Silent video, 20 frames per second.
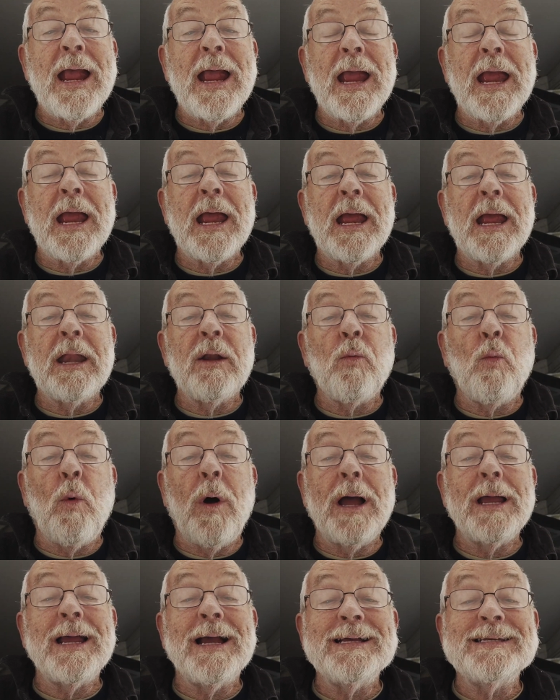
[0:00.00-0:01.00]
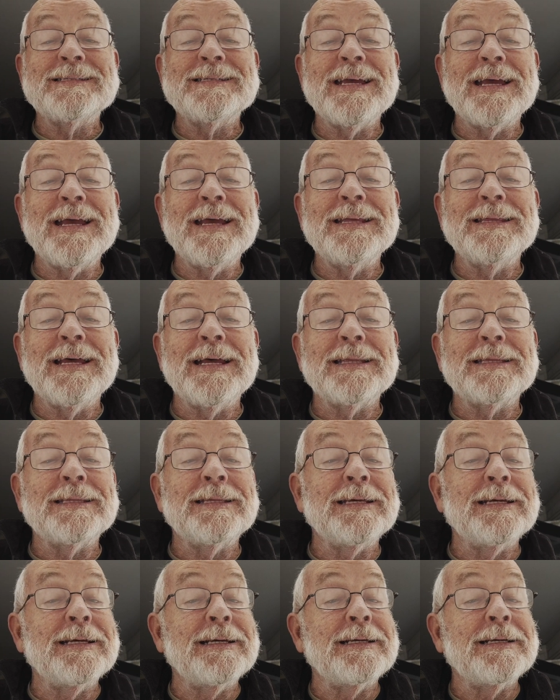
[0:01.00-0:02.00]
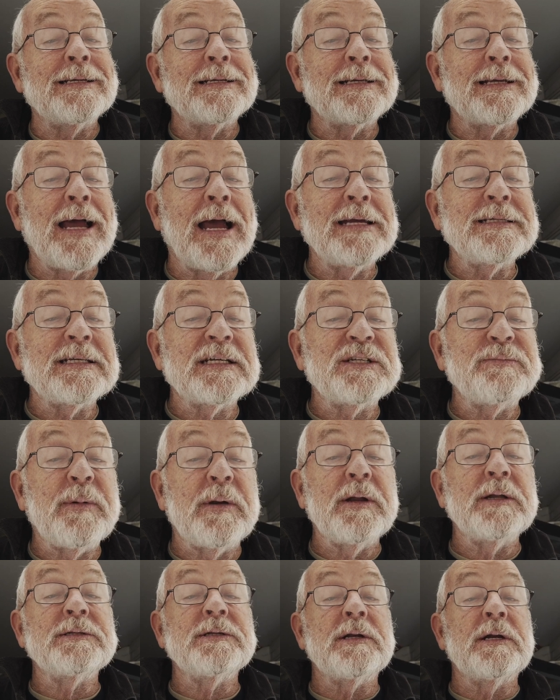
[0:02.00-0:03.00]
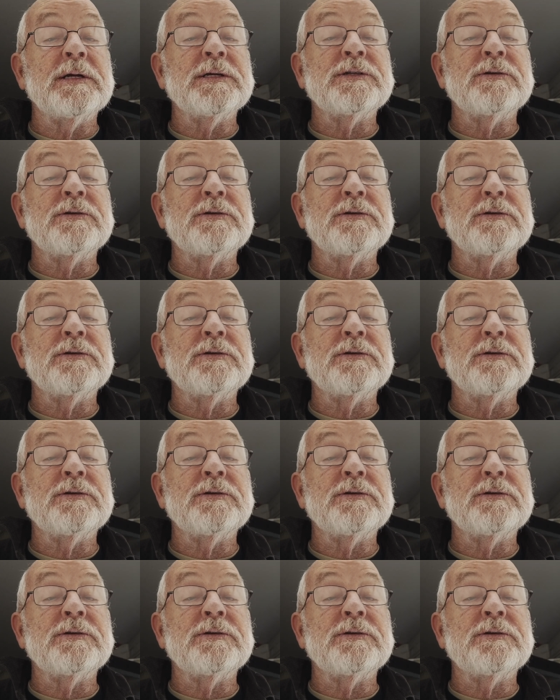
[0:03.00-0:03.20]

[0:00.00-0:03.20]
And why I say that the guy's experience in